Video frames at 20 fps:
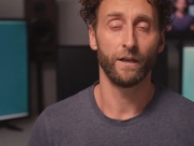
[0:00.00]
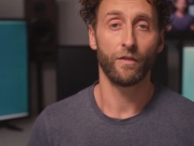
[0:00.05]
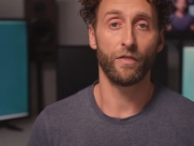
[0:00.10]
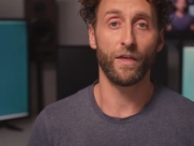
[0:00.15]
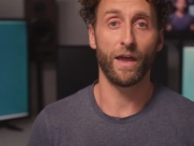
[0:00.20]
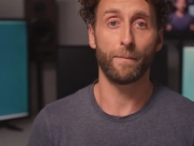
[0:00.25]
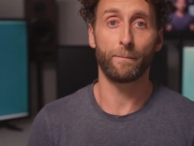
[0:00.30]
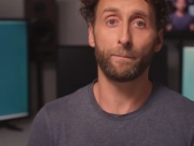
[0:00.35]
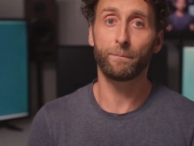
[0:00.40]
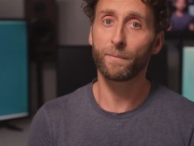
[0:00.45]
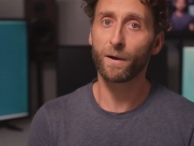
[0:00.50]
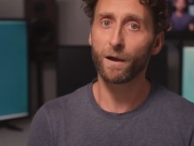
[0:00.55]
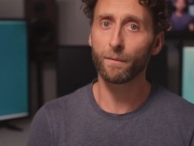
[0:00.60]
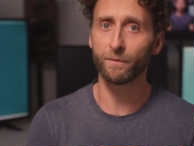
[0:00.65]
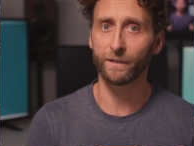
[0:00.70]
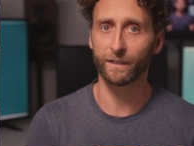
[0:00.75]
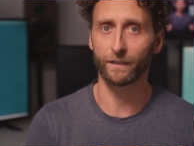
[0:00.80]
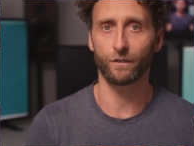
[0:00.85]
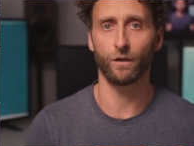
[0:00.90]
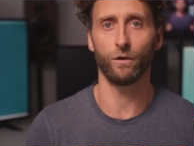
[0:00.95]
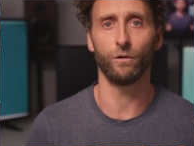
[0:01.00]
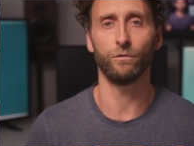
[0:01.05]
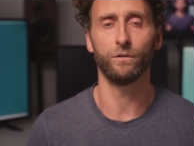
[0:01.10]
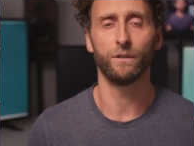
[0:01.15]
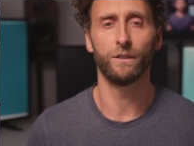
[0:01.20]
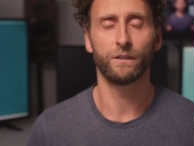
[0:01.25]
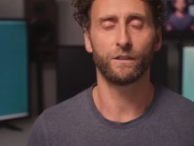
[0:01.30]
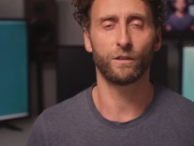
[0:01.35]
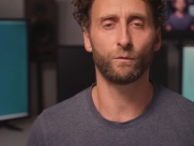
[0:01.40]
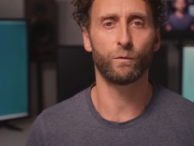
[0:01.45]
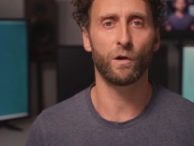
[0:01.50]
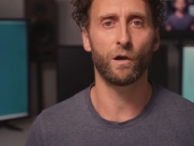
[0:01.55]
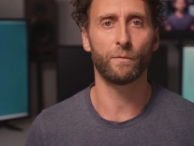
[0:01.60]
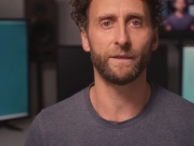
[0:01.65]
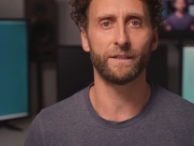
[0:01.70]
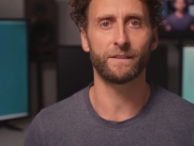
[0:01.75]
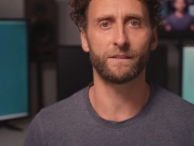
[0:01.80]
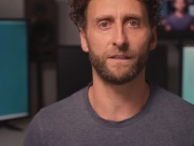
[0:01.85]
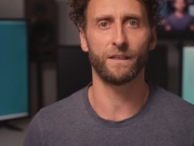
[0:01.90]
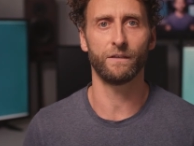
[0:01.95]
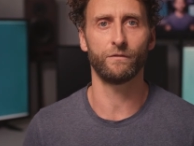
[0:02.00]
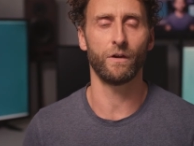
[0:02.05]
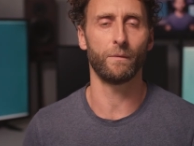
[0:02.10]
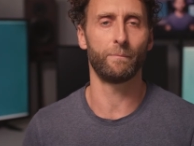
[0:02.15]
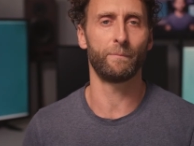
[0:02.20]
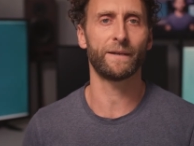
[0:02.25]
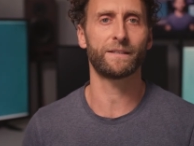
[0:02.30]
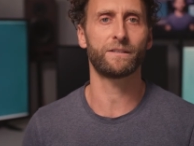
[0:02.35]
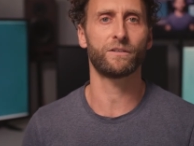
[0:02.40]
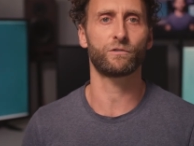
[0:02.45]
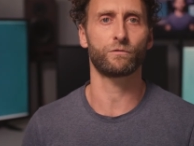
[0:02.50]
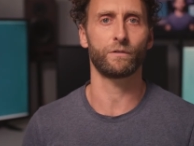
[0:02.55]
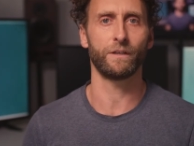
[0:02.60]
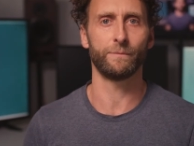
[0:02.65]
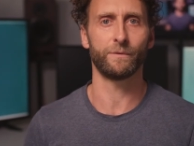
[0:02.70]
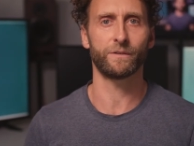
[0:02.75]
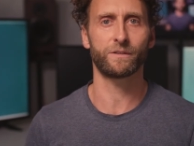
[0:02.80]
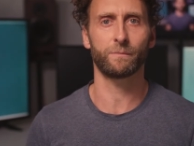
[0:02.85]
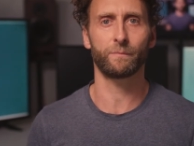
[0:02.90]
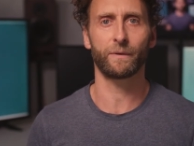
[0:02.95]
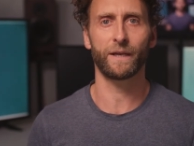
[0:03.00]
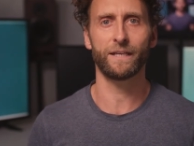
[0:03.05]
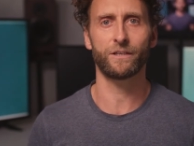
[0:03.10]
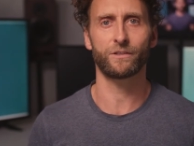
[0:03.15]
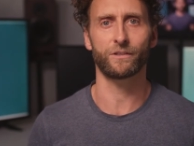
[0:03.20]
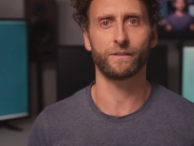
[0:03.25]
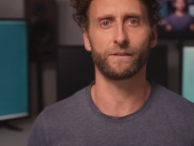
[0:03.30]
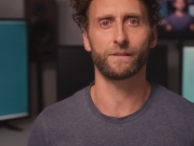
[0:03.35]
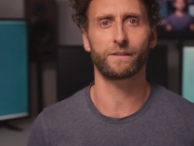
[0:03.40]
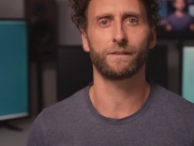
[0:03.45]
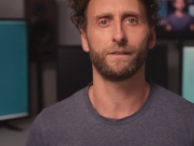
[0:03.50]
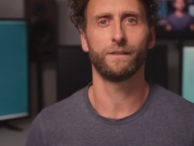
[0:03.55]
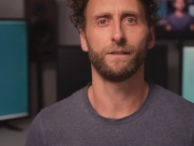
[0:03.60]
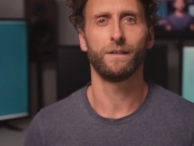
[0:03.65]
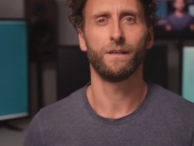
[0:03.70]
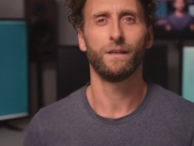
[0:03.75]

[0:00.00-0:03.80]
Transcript: Their public goal could well be to give a better treatment to patients,